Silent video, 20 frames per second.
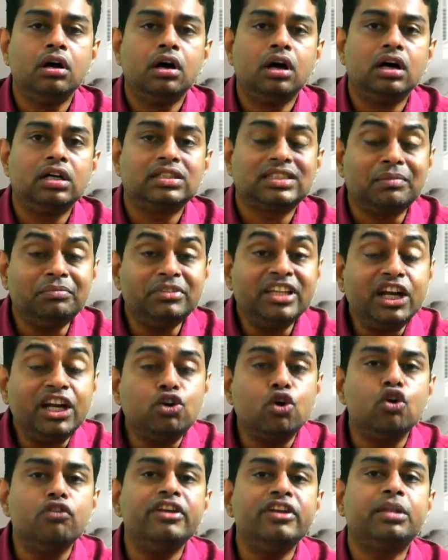something to
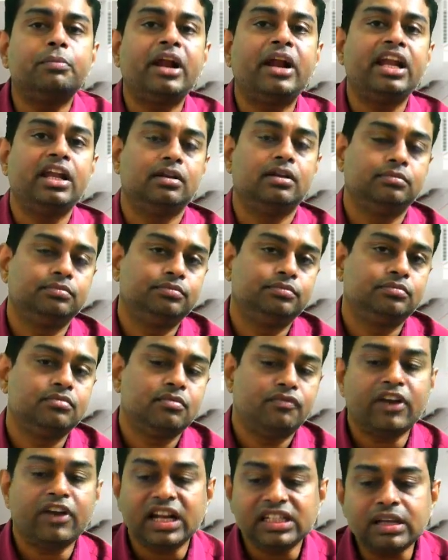do with money.
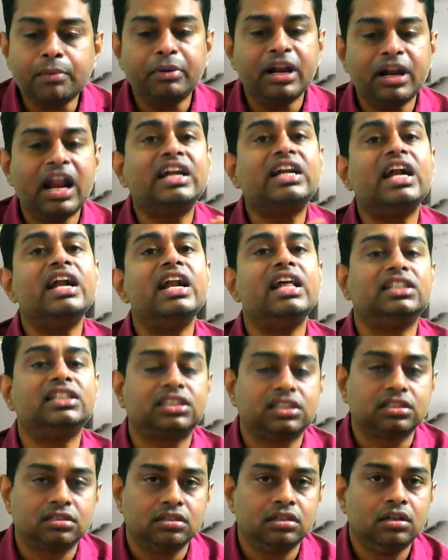For example,
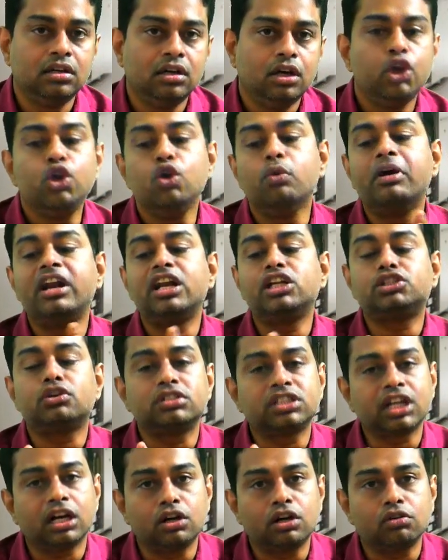attendance, human resource
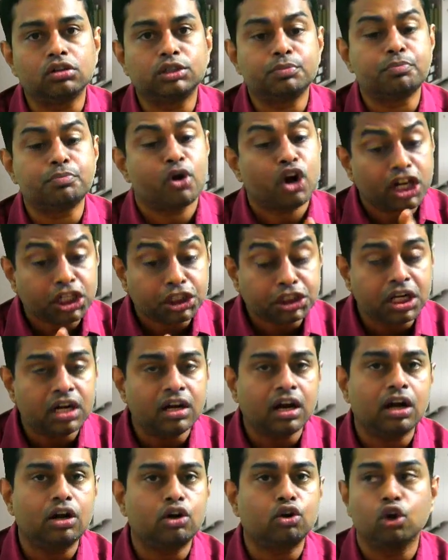controls, production
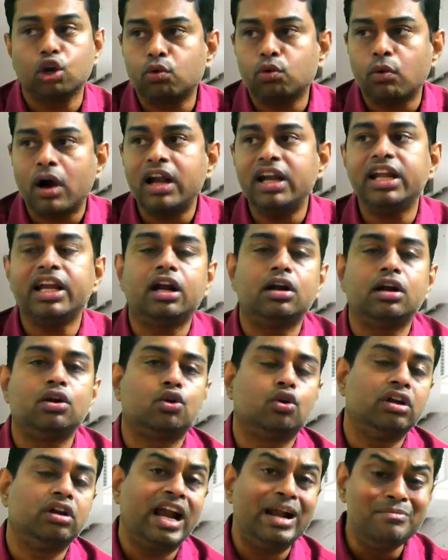control, quality
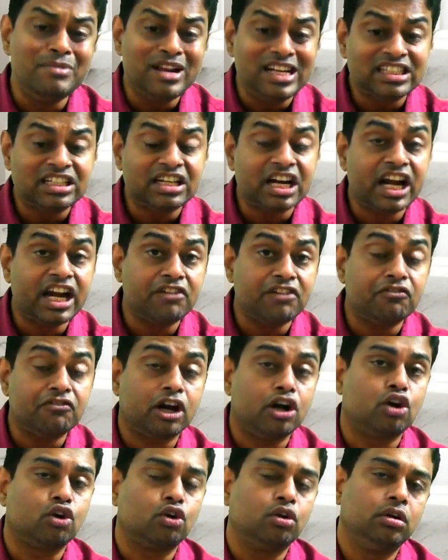control, administrative
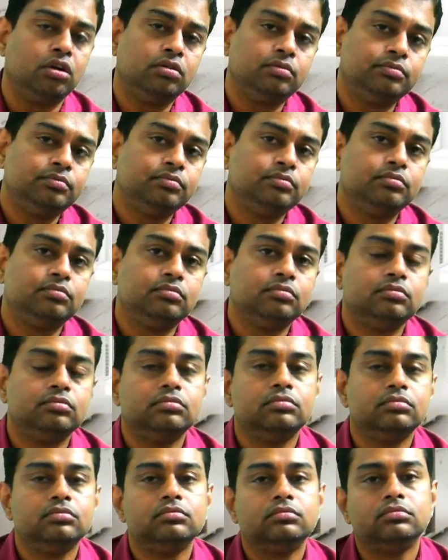control.
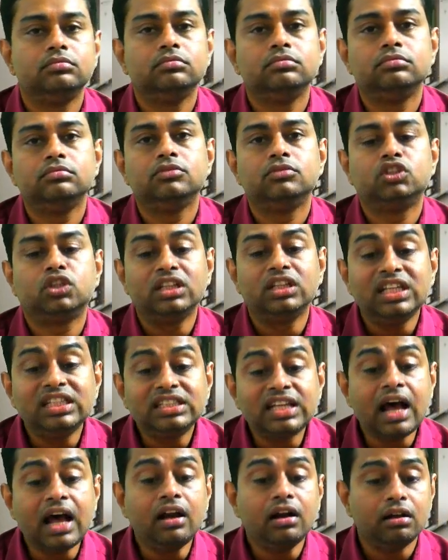So these
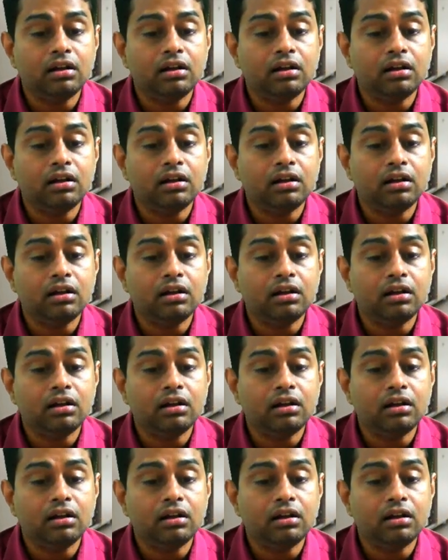are